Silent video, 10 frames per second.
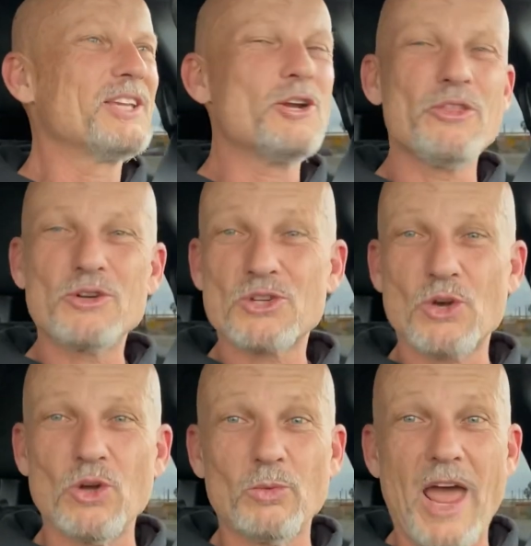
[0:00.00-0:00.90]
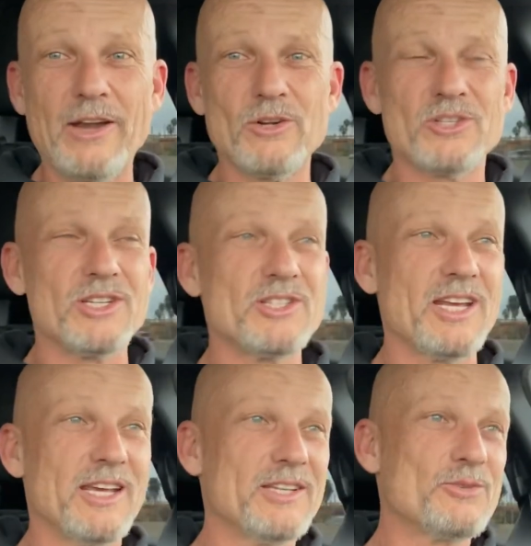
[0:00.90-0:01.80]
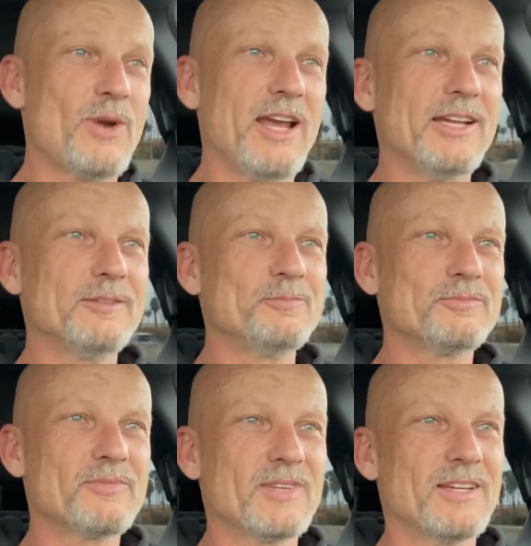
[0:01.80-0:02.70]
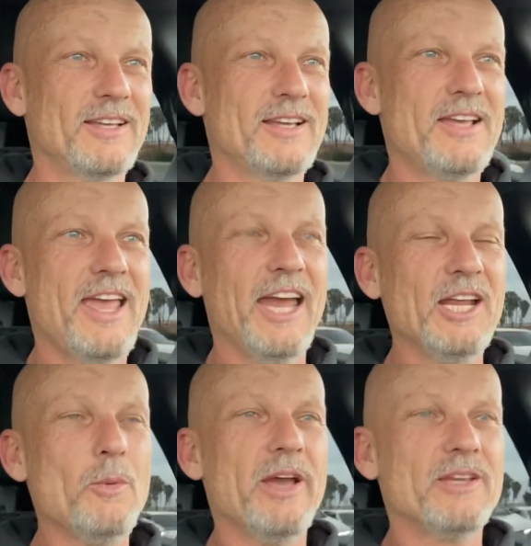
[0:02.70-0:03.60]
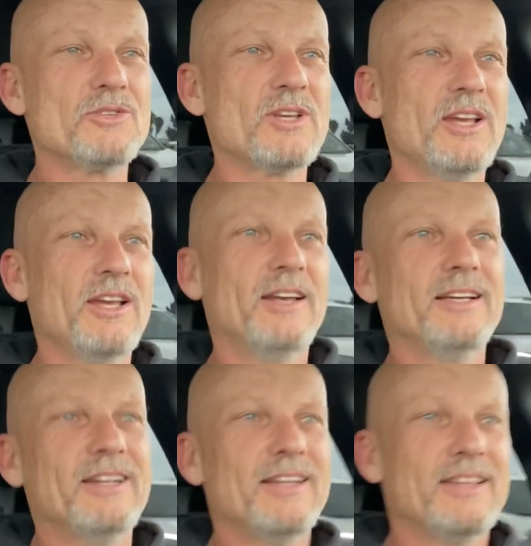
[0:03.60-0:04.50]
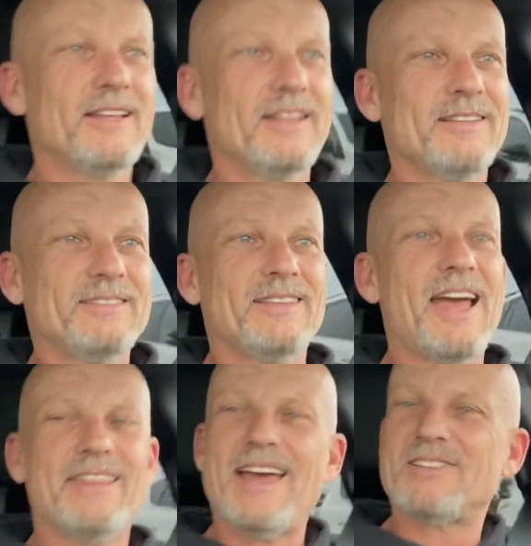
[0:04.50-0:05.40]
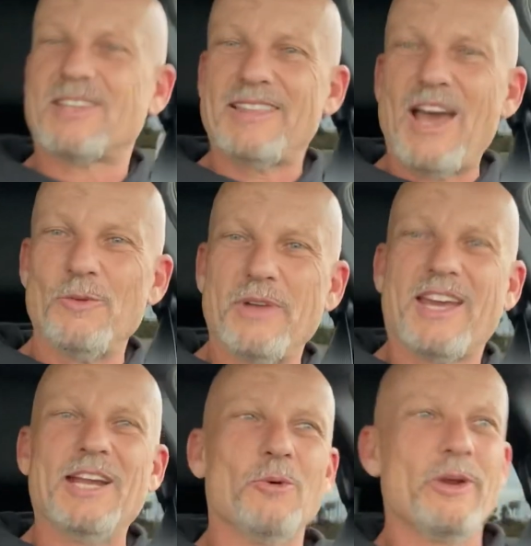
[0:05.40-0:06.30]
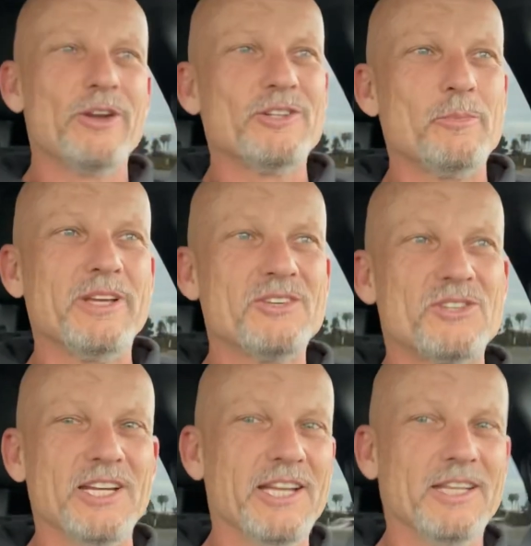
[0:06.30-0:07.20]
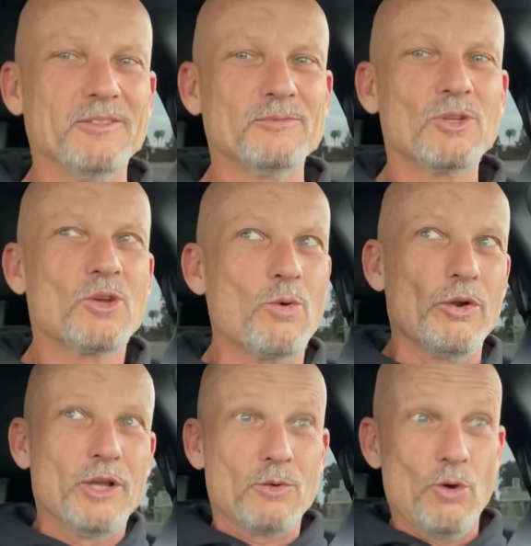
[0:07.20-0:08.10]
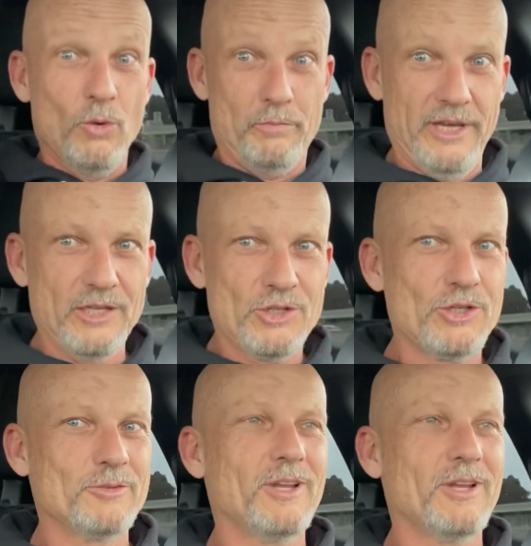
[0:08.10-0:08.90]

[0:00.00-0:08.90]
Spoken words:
there's girl riders these days, right? Anyways, that would be kind of weird to be sitting, quote unquote, bitch,